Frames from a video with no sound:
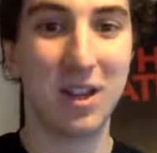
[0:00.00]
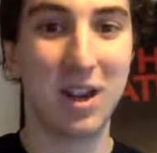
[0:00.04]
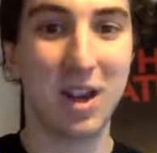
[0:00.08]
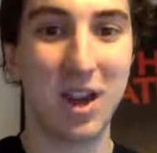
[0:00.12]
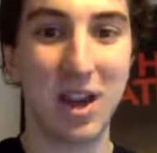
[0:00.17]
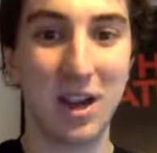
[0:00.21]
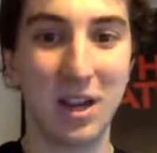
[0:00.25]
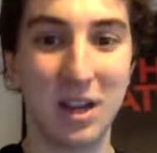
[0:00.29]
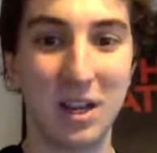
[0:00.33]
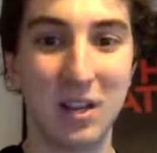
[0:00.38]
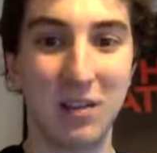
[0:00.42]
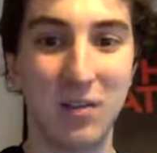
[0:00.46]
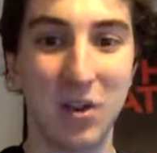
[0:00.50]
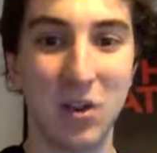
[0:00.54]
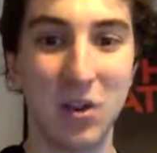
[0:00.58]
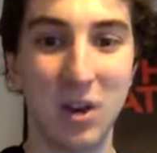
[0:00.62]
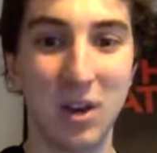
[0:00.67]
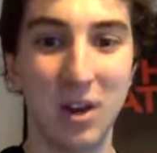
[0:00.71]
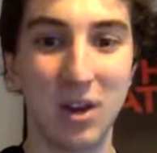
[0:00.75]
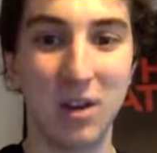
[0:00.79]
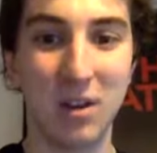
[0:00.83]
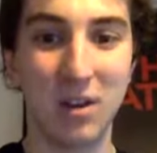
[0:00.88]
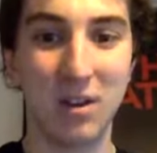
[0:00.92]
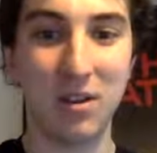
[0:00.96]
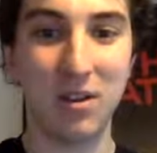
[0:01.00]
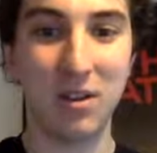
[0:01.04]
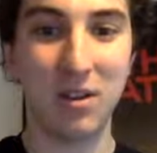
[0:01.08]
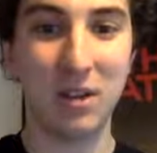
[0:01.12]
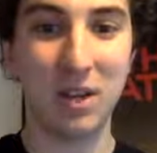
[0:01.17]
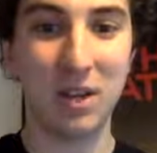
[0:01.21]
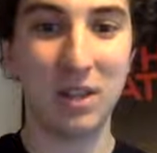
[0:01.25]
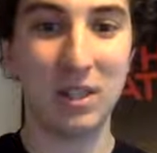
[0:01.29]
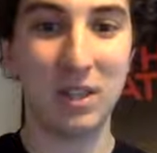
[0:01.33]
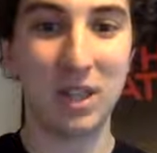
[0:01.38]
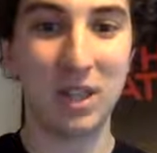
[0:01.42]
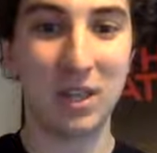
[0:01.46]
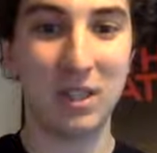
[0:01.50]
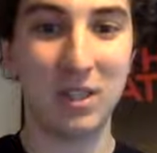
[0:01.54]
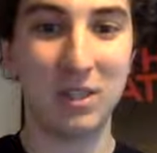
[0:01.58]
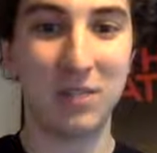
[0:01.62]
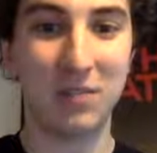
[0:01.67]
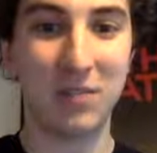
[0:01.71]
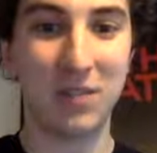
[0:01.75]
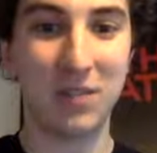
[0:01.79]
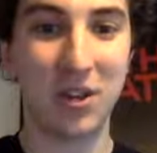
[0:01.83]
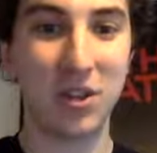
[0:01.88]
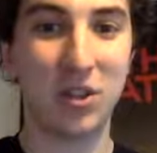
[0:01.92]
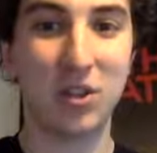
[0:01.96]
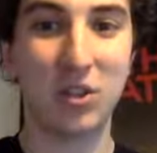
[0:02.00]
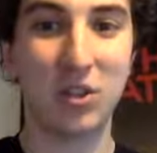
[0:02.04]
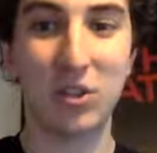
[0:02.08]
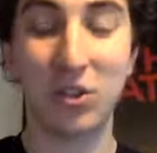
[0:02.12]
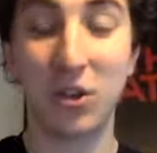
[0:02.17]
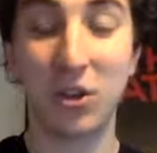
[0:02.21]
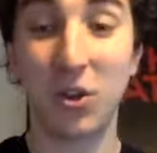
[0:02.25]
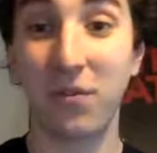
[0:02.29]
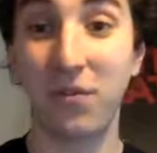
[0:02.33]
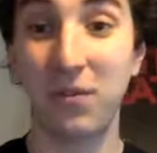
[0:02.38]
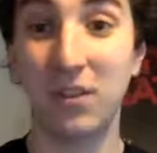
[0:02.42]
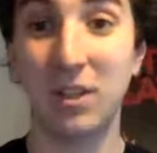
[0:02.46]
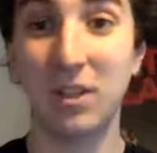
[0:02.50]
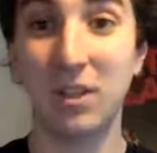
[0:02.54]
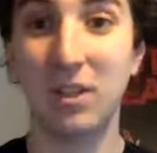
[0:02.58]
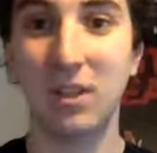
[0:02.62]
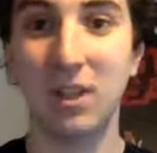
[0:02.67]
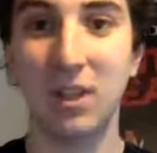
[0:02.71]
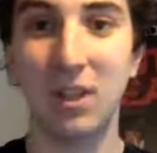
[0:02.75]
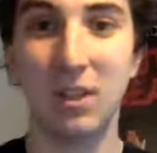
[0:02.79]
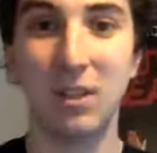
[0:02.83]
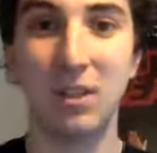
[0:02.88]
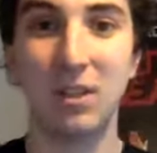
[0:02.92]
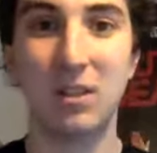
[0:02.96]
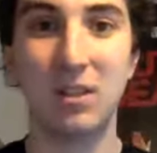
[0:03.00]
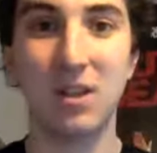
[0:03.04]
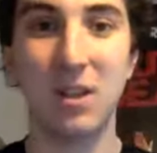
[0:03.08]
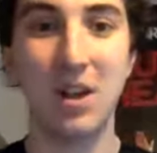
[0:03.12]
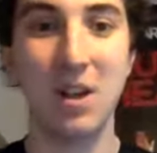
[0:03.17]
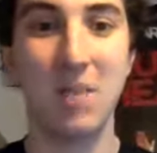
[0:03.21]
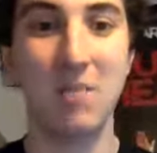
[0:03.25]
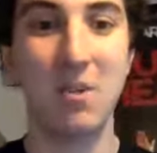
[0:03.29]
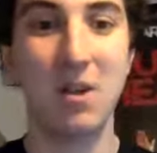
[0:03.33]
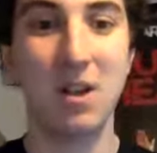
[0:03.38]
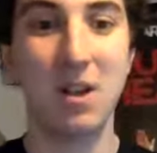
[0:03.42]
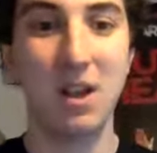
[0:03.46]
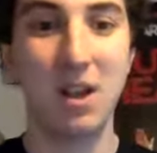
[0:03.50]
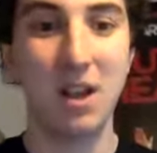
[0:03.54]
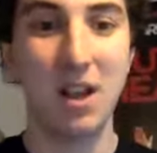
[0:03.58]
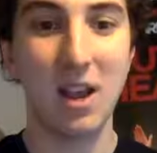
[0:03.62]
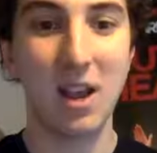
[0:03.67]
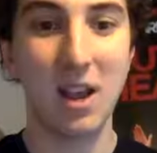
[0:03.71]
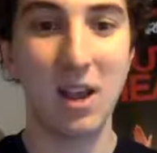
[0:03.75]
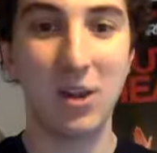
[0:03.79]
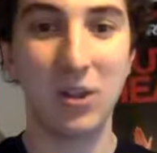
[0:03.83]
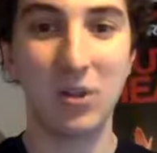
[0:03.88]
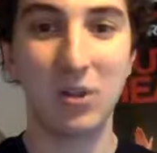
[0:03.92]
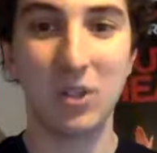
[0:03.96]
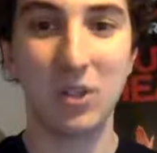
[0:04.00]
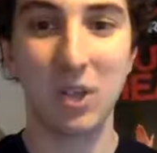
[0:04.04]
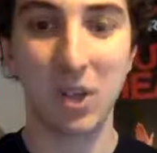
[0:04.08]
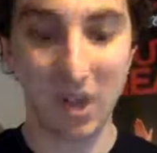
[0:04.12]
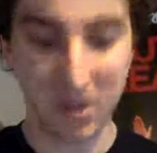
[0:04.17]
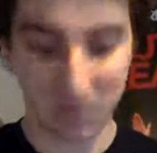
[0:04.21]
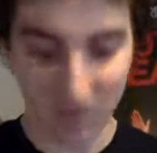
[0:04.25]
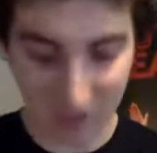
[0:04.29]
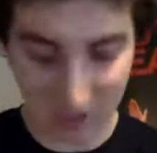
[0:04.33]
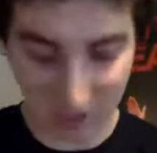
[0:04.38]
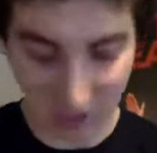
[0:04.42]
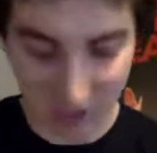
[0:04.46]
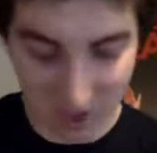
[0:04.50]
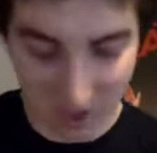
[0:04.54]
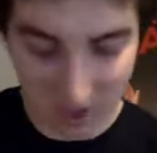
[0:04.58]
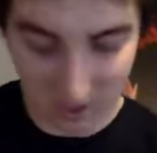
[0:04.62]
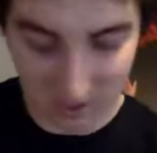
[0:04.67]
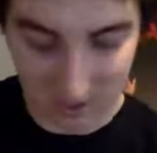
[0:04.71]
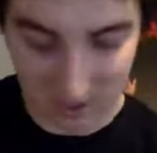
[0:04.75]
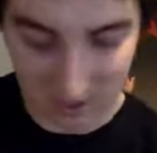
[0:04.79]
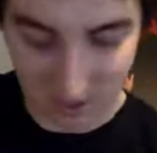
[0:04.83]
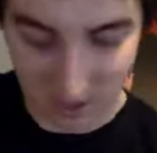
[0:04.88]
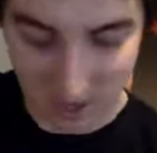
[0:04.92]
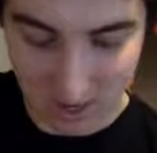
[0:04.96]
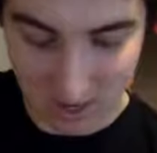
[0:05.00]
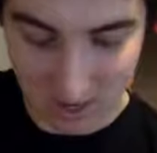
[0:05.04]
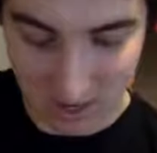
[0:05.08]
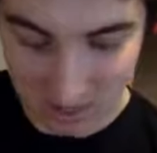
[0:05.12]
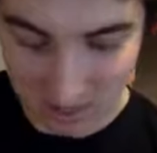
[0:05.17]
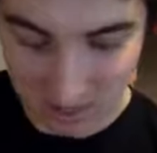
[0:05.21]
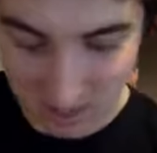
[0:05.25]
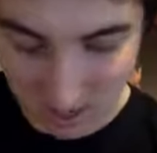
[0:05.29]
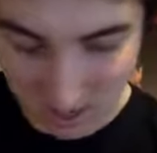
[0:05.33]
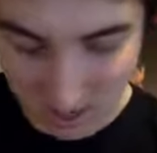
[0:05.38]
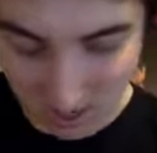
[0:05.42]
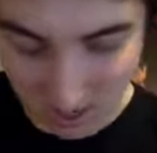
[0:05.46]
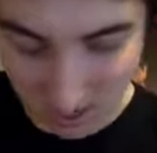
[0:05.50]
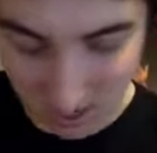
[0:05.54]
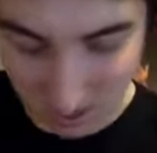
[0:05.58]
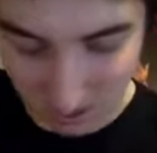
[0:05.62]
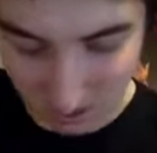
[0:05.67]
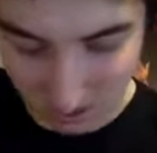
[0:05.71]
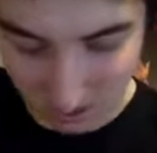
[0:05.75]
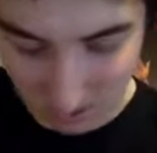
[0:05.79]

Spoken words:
I'm going to give you another 30 seconds to find the softest thing this time. And your time starts now.